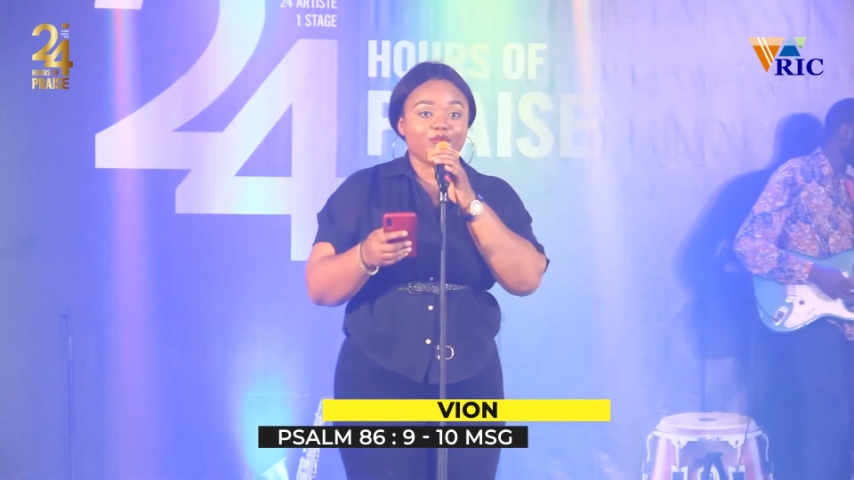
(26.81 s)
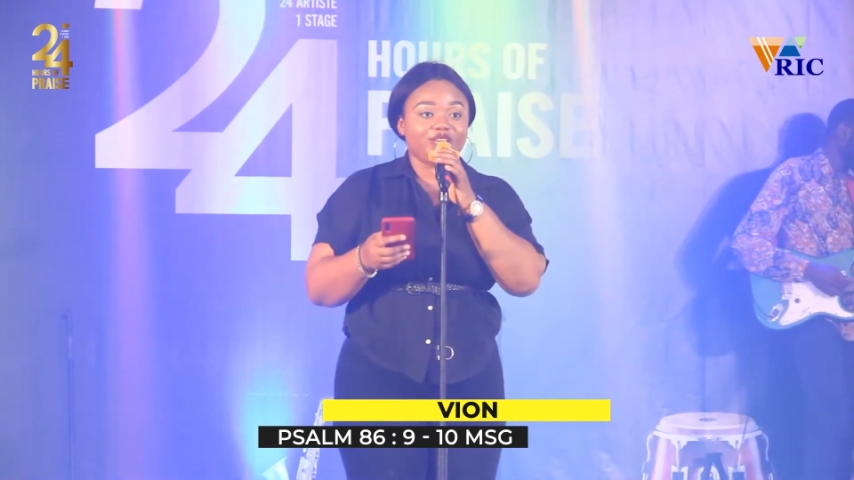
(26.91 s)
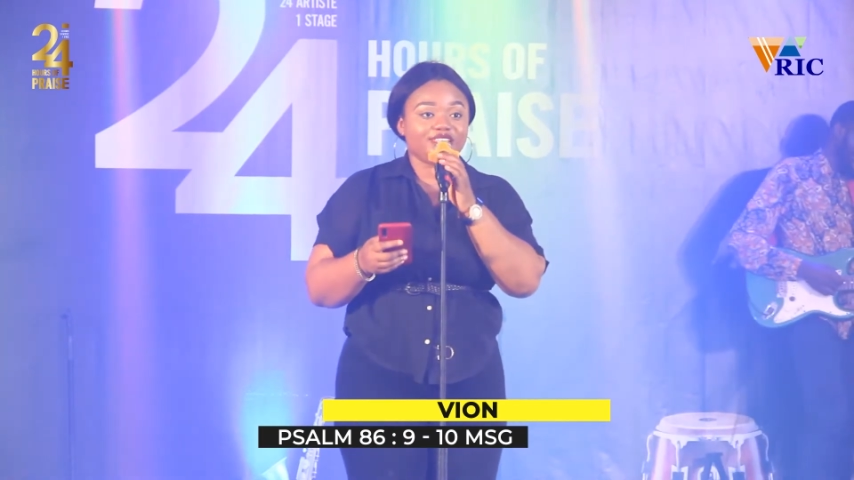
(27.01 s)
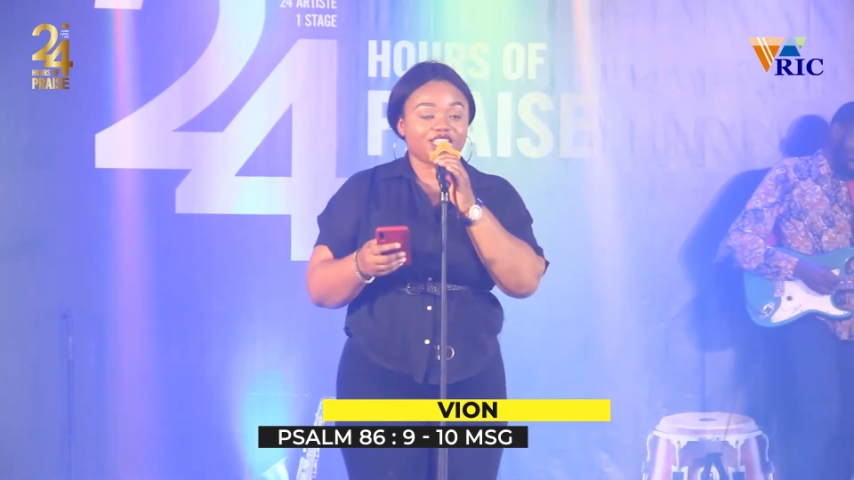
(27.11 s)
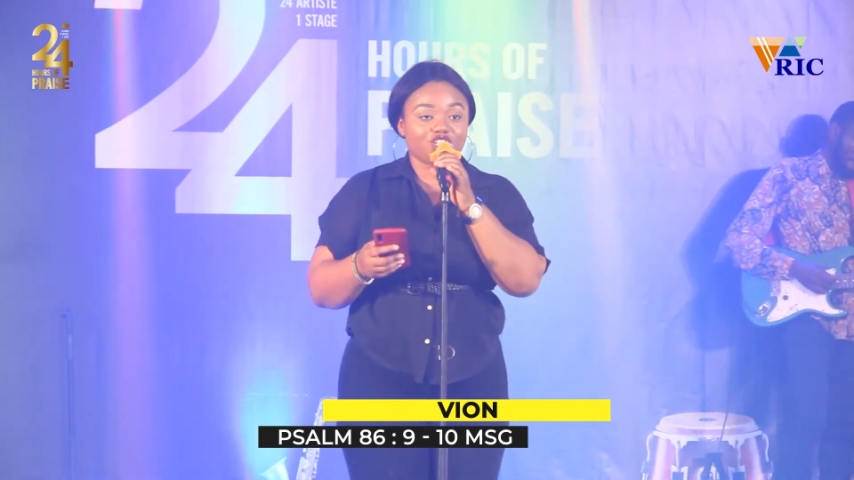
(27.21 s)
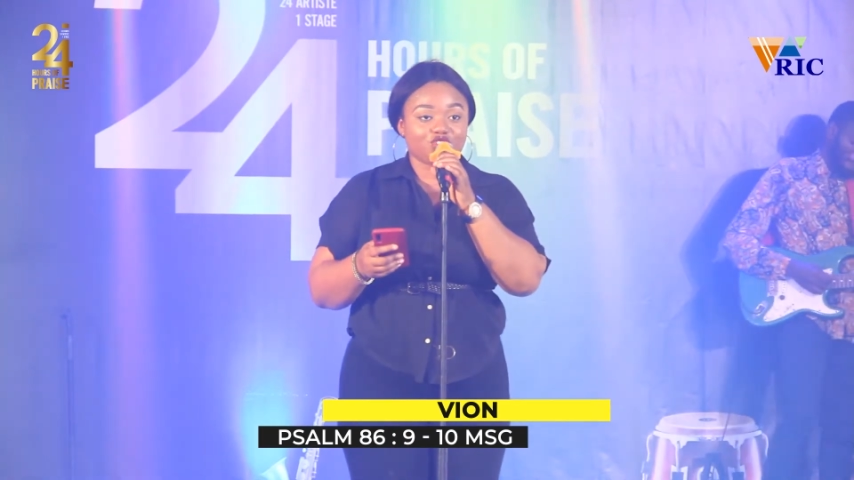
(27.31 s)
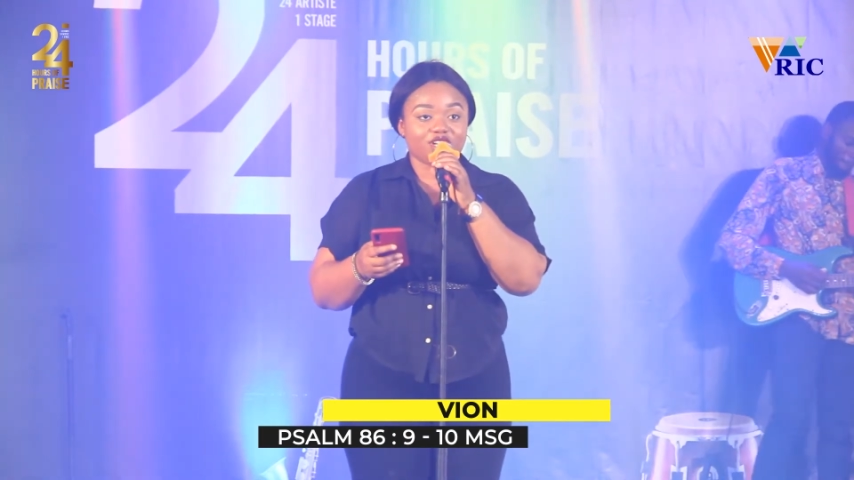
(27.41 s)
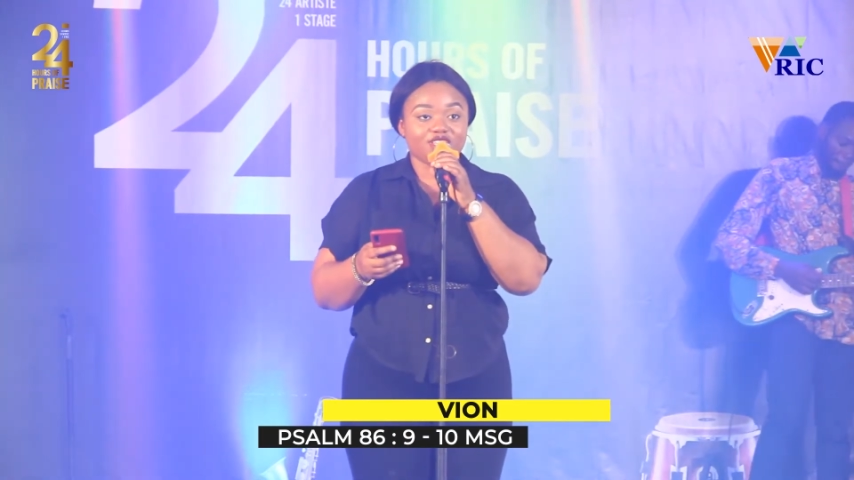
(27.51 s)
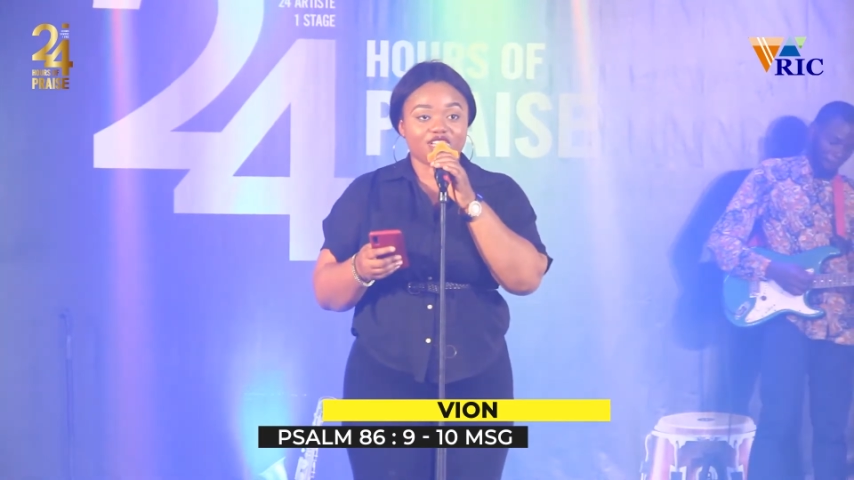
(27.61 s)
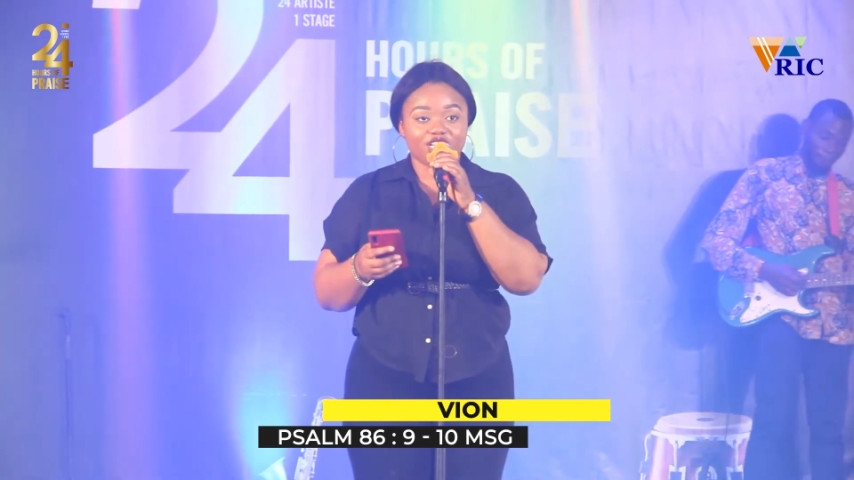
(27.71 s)
Message
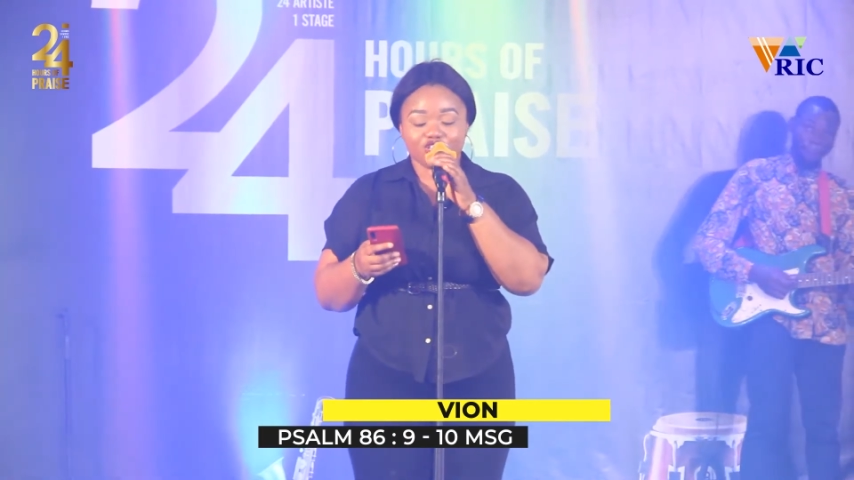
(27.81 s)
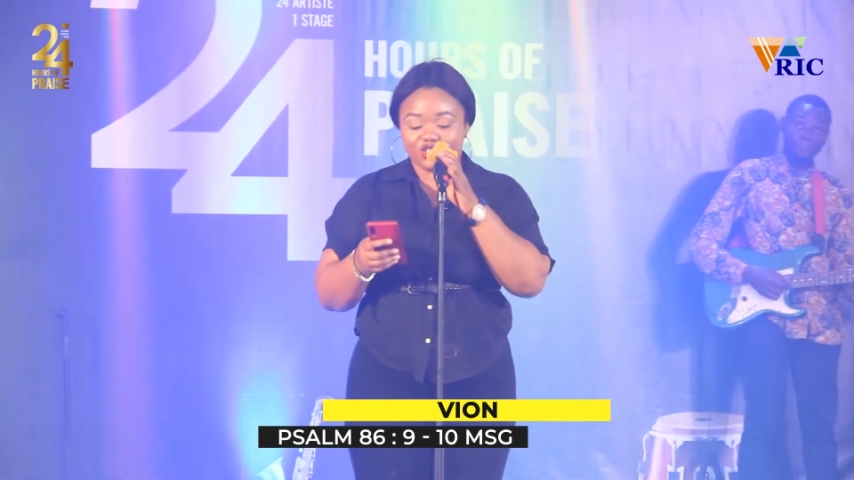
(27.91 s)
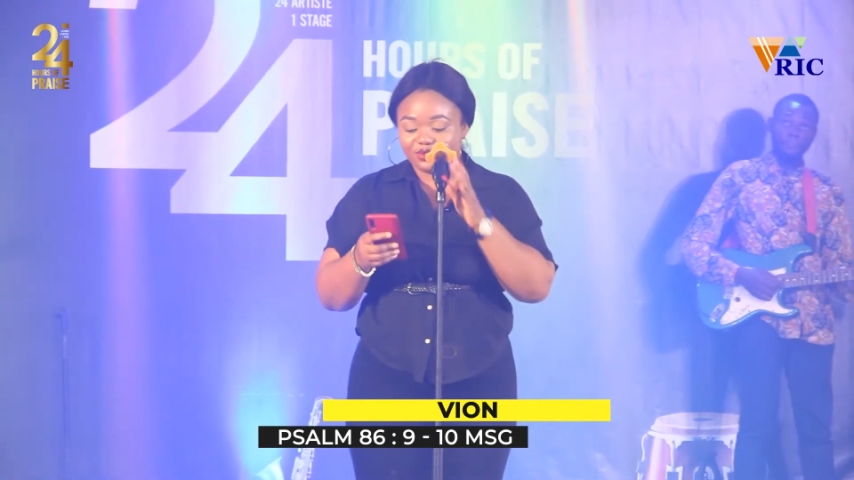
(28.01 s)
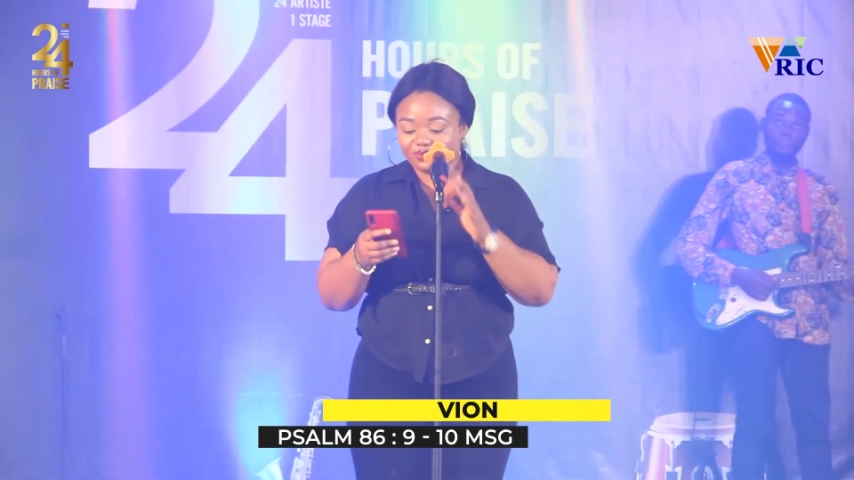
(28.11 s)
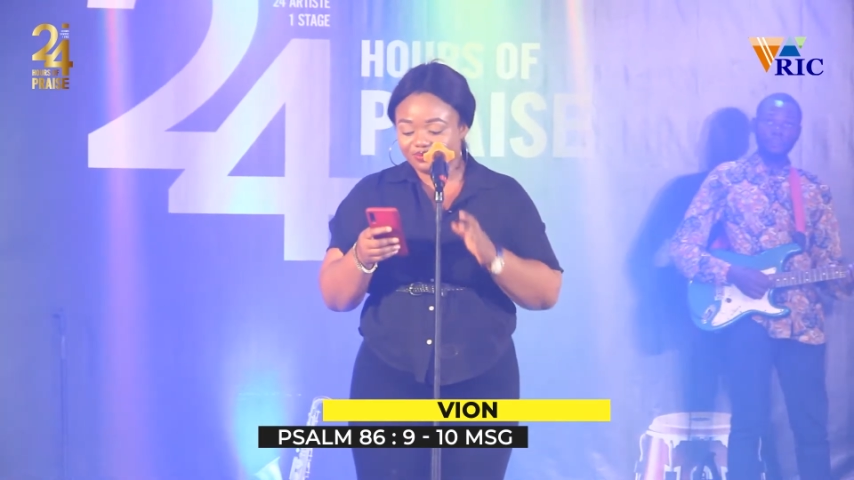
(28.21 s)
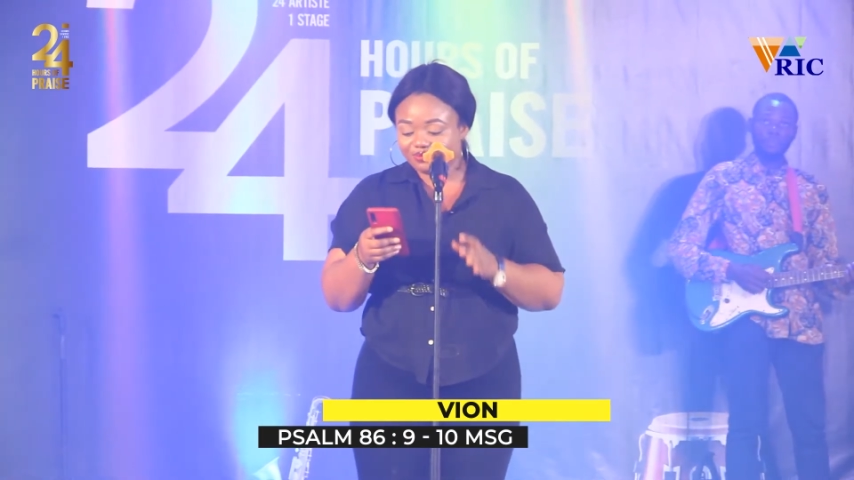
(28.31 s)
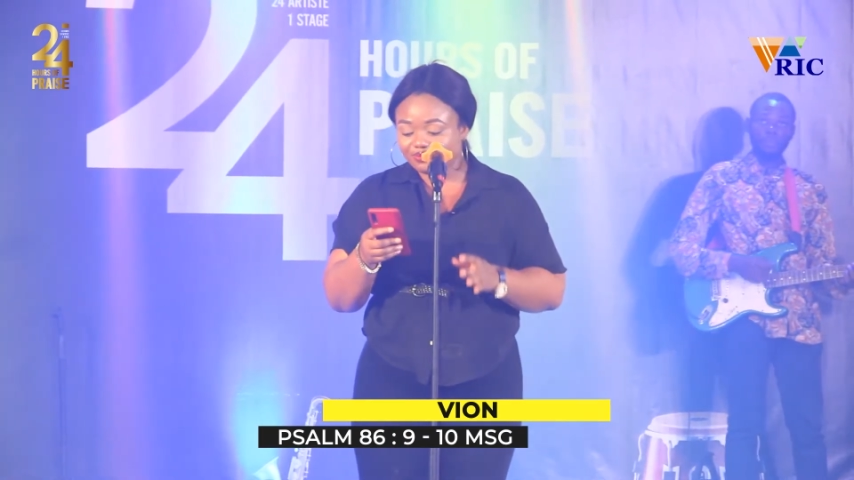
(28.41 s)
translation.